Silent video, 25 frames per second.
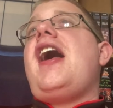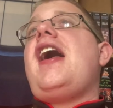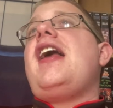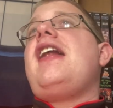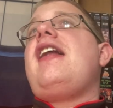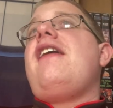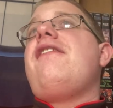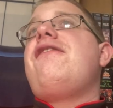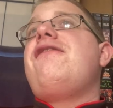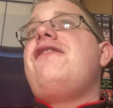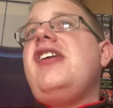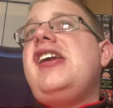
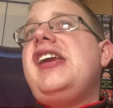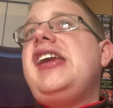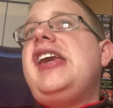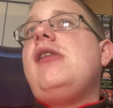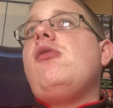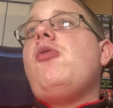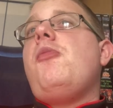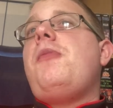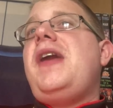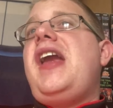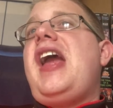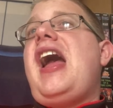And I think
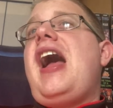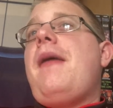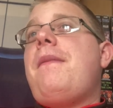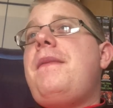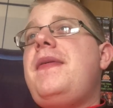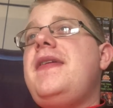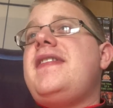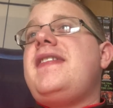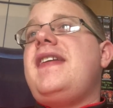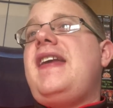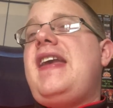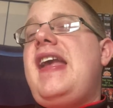he'll be
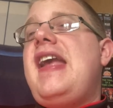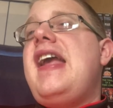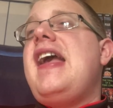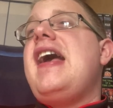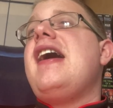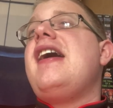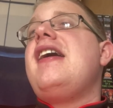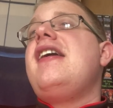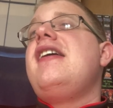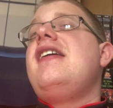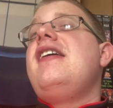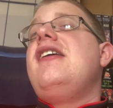happy to
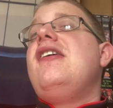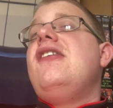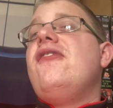hear